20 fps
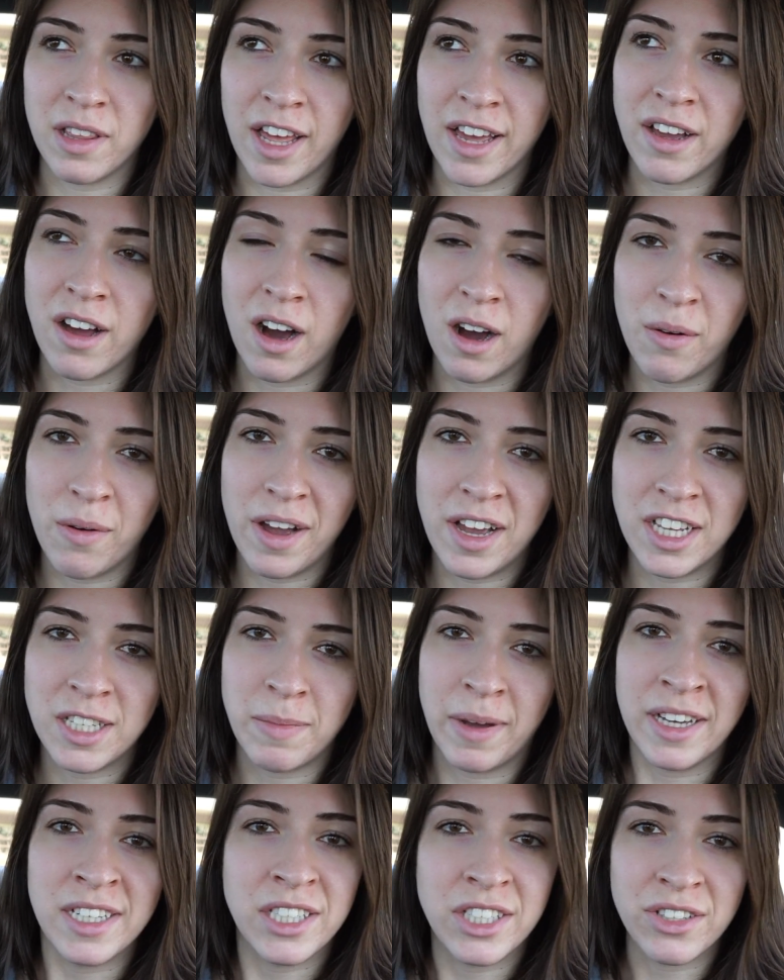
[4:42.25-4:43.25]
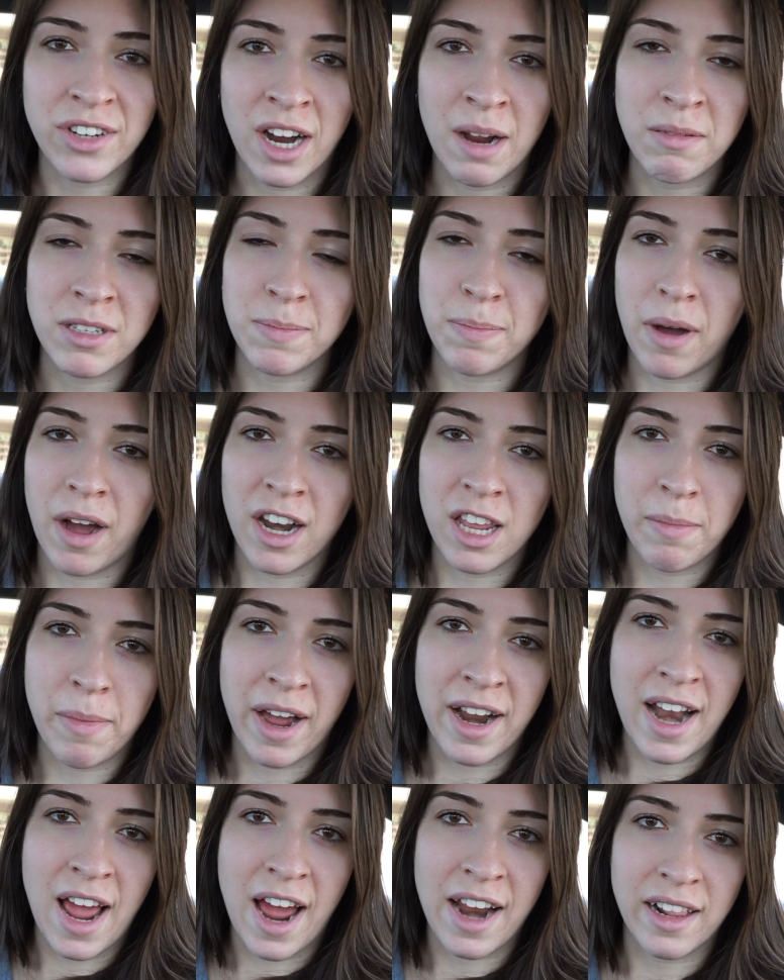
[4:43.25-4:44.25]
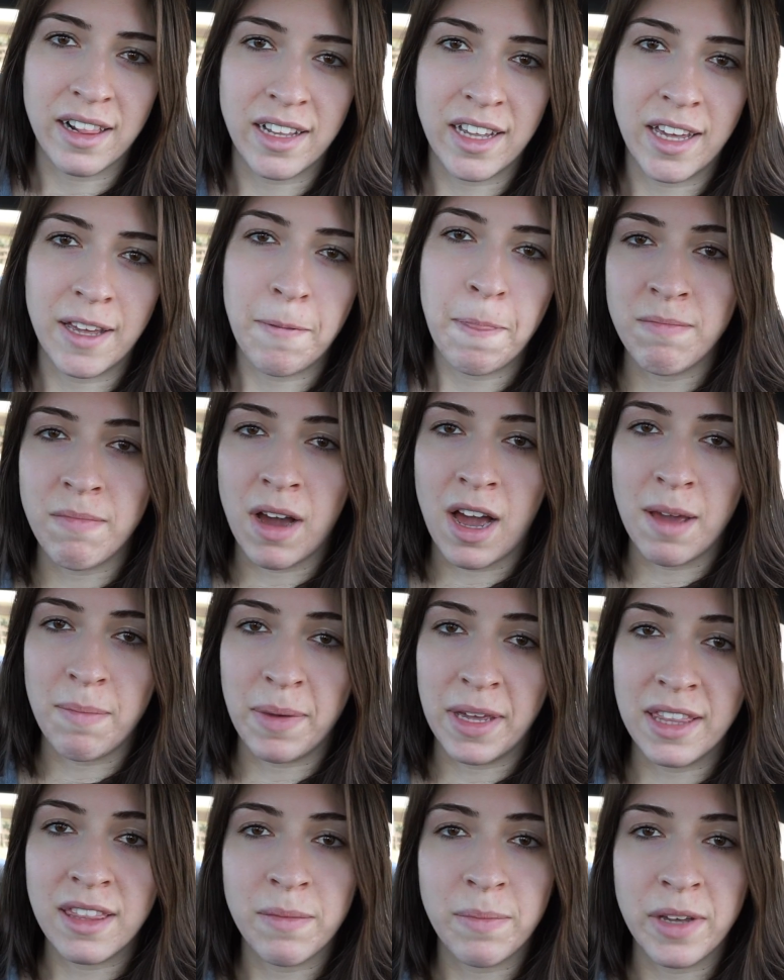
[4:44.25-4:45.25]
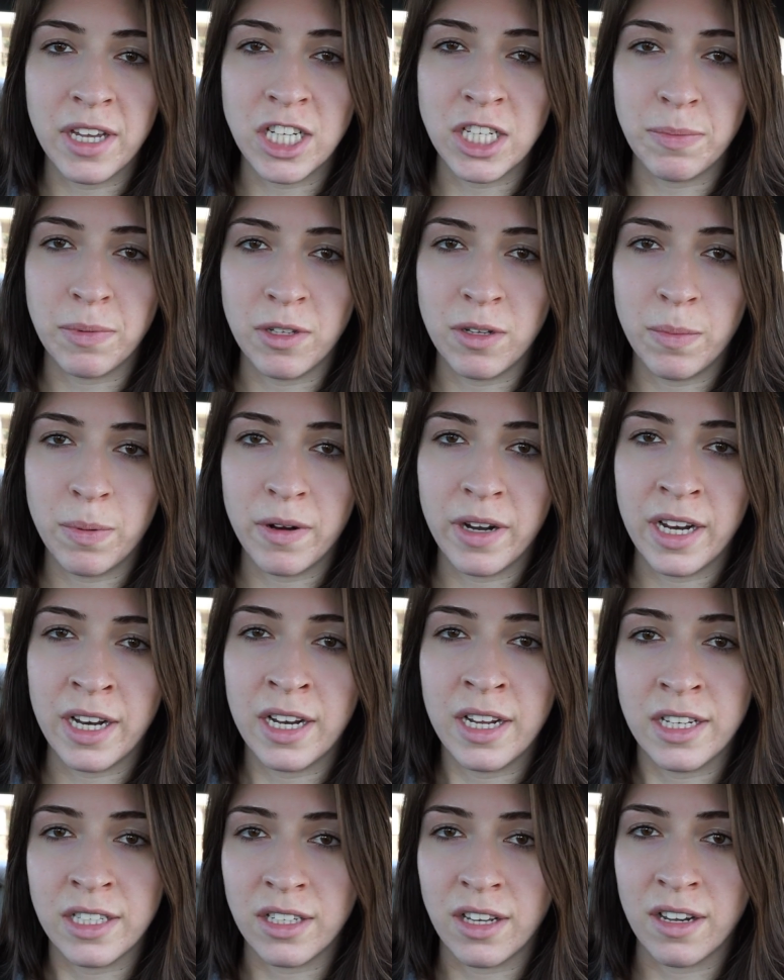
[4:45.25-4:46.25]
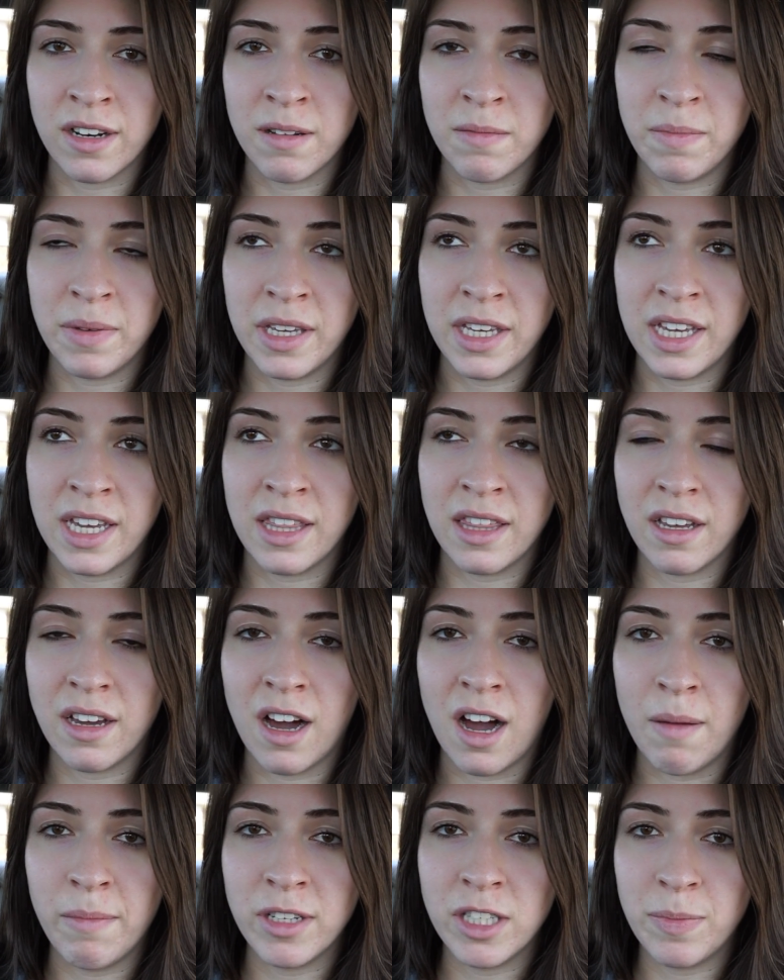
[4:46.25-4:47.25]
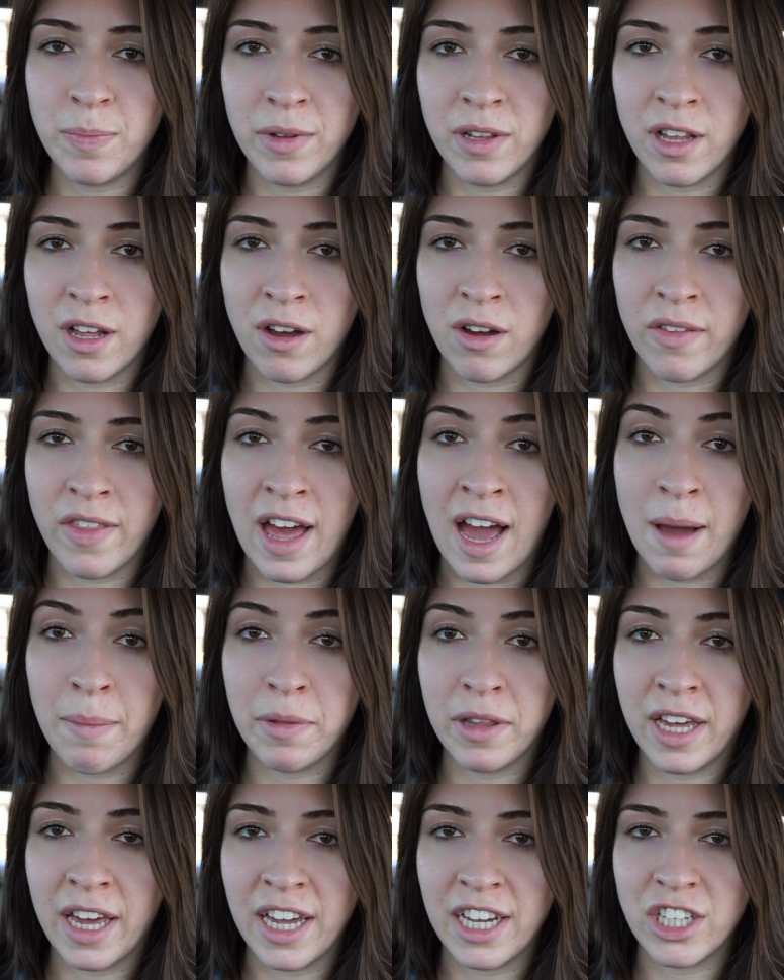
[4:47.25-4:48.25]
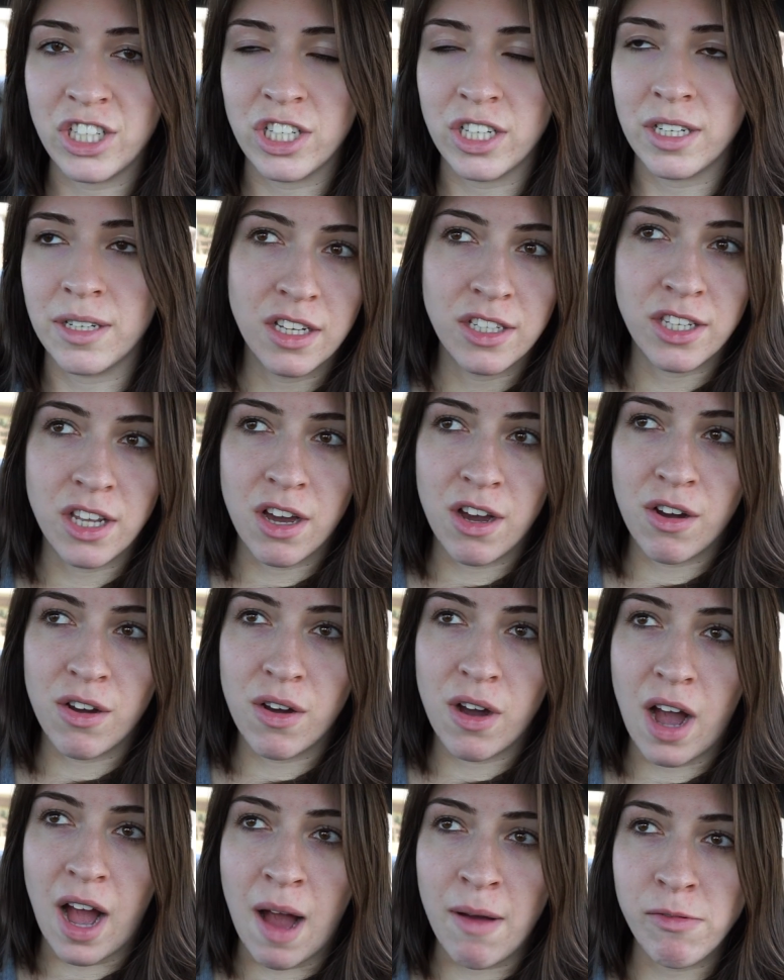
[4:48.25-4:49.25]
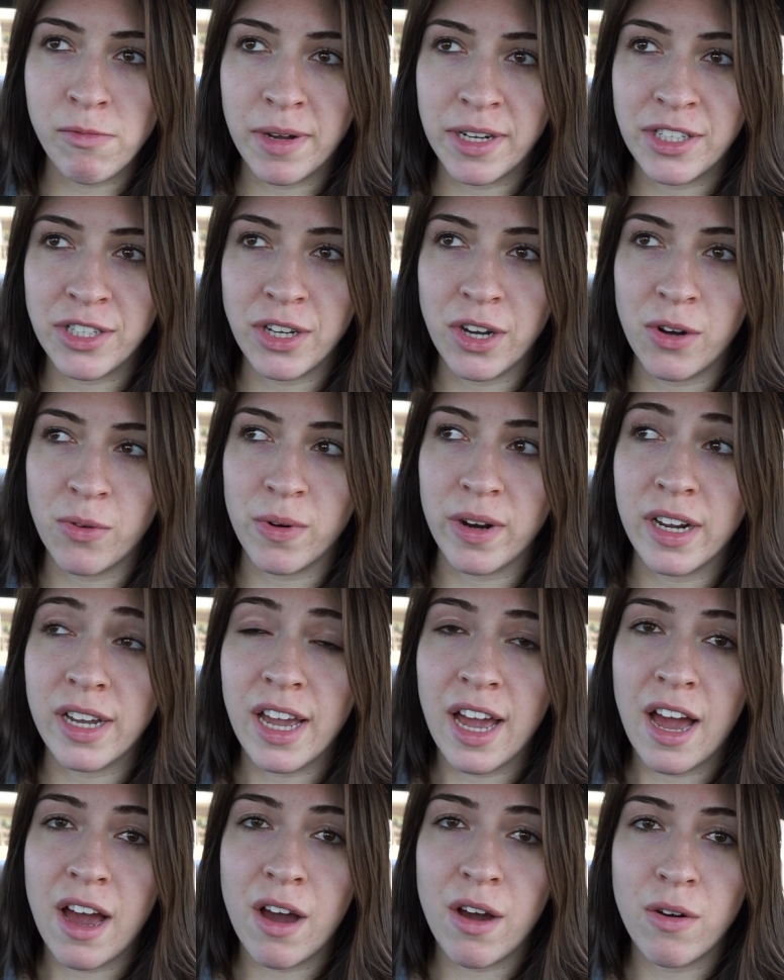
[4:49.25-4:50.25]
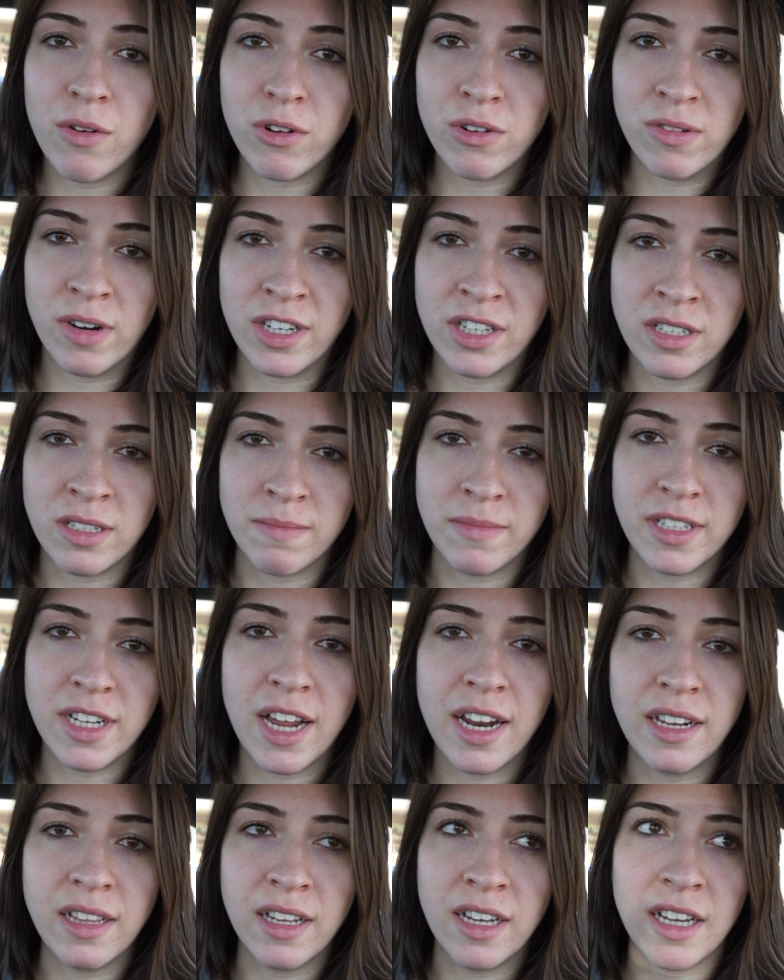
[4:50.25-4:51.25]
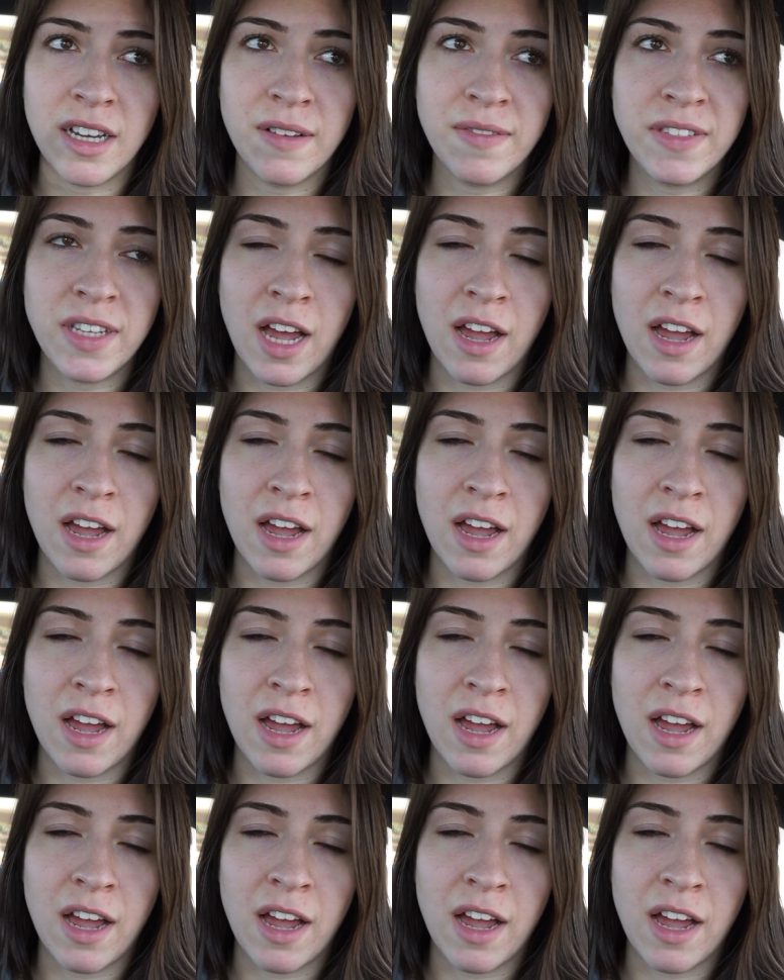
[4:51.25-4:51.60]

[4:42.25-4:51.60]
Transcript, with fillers: Like always, my Instagram is Body by Natalie. My Beat the Binge Blueprint is gonna be in the comments below the application. So I'm about to go work out, crush some deadlifts.